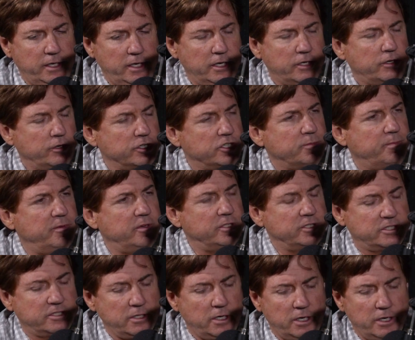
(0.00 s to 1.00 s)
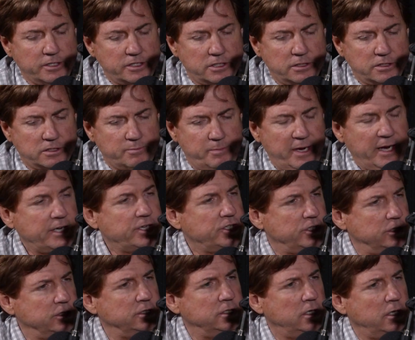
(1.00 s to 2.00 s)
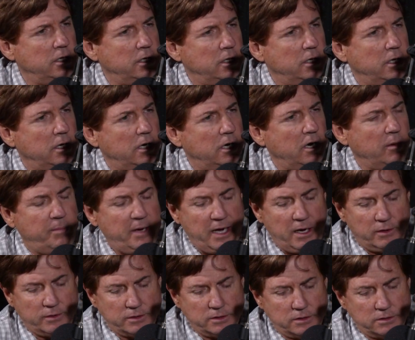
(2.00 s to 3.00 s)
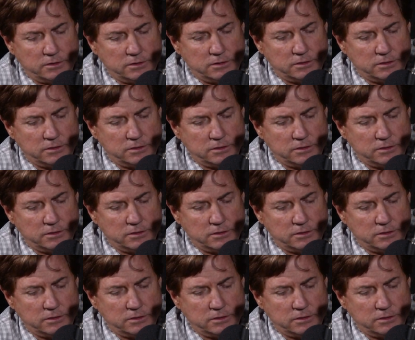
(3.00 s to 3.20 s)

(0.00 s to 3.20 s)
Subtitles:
introspection about